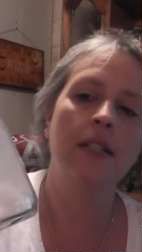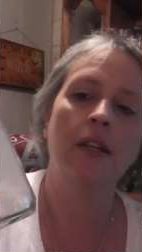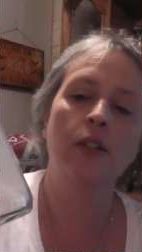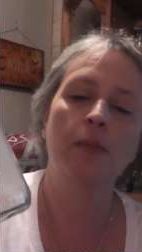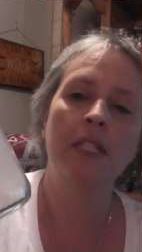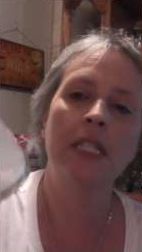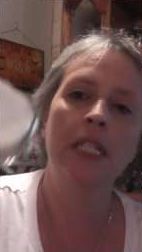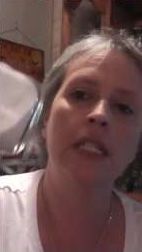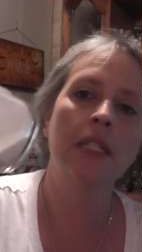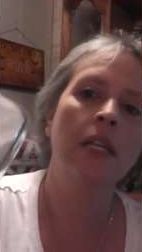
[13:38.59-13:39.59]
or
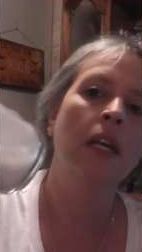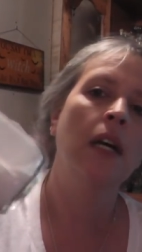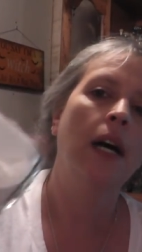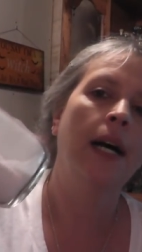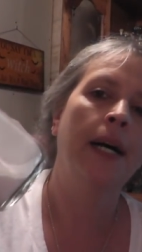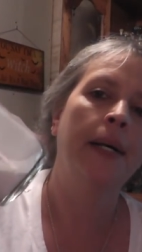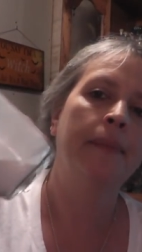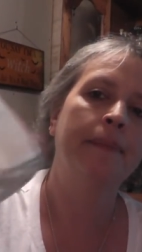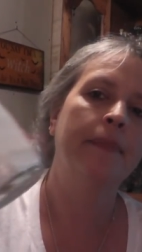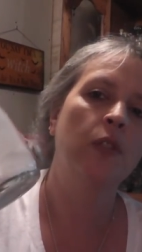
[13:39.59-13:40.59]
species.
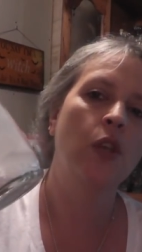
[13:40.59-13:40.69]
Of